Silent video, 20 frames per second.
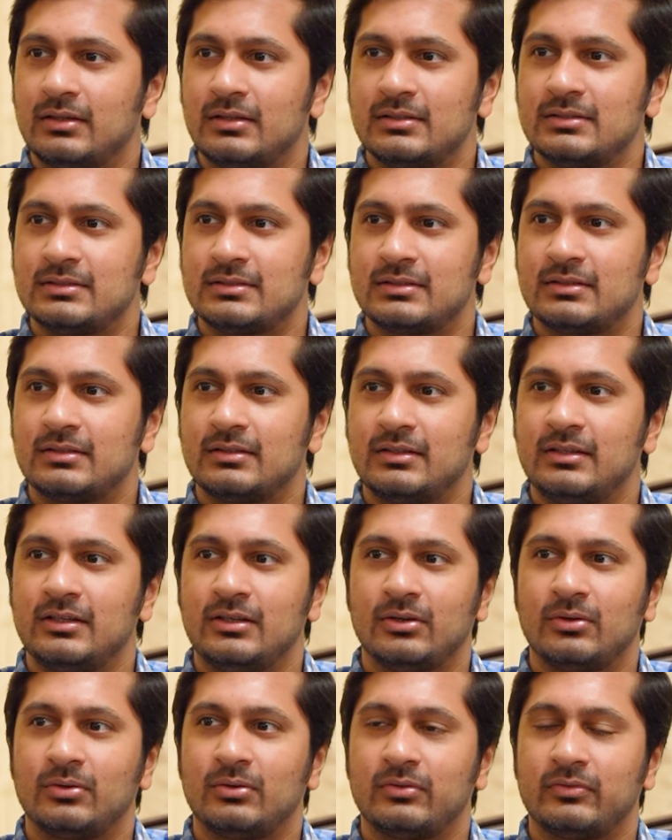is the
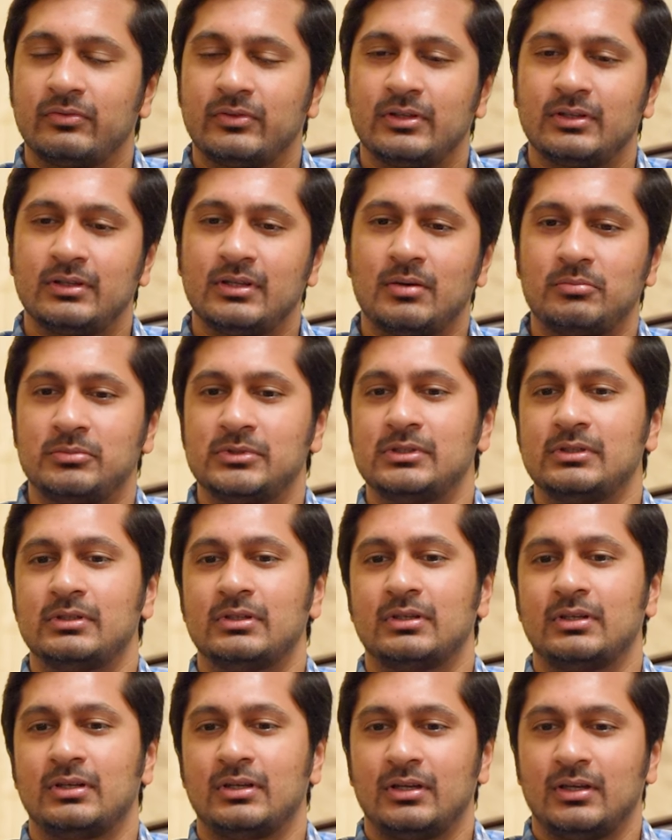hero of the Tamil.
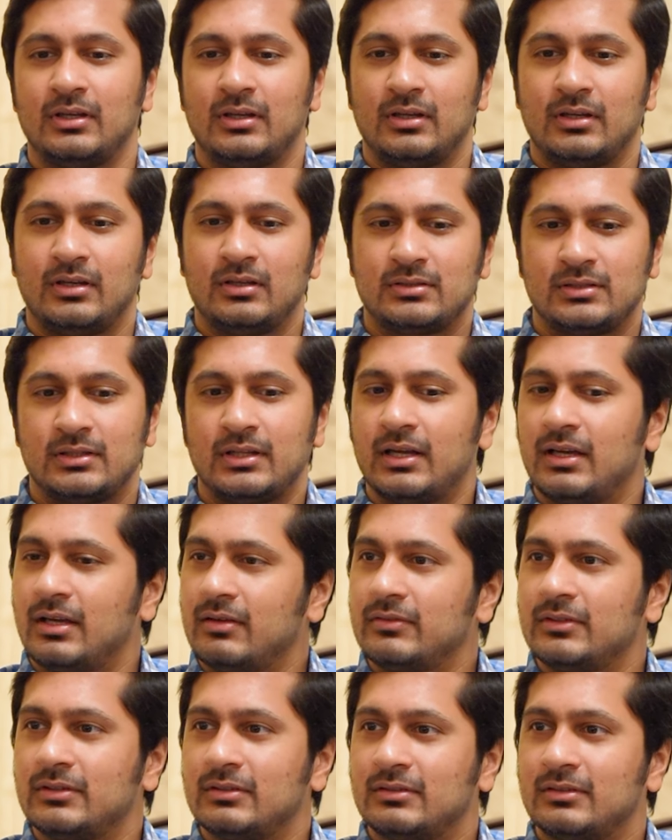So I
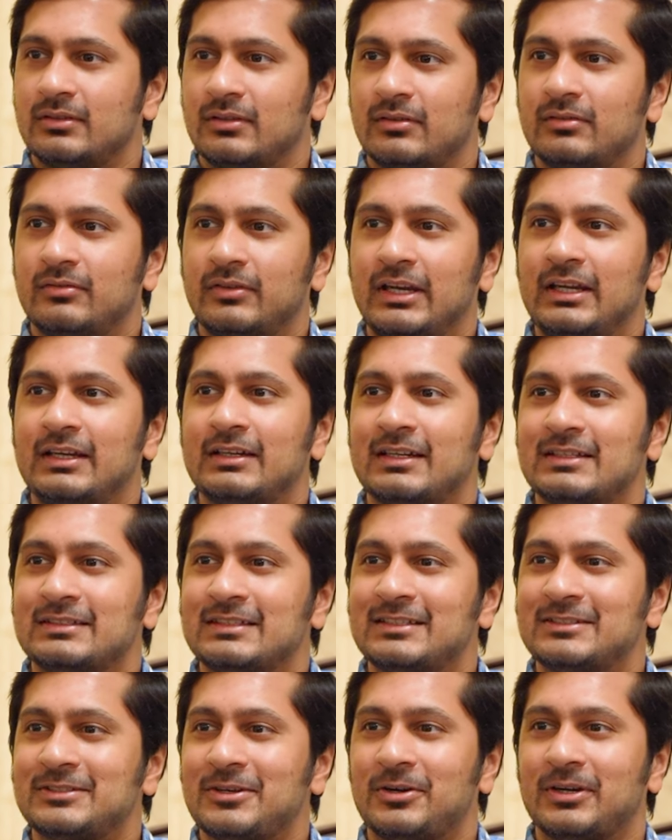have a very
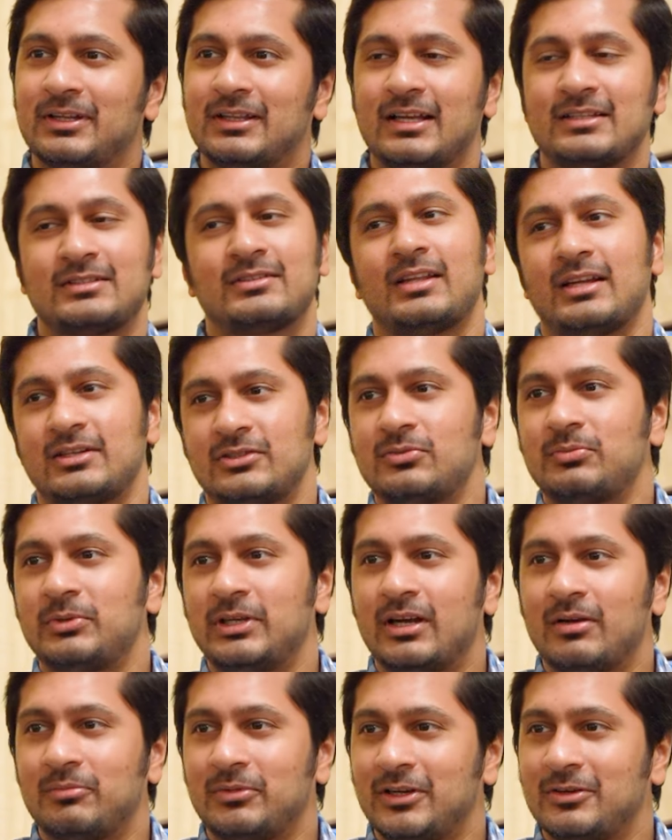interesting song in that, so that should be
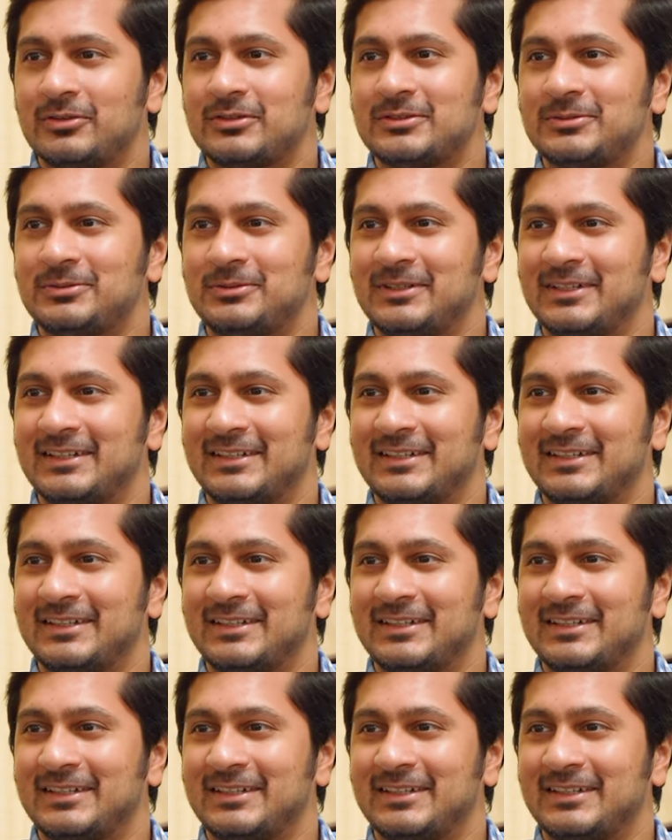coming out soon.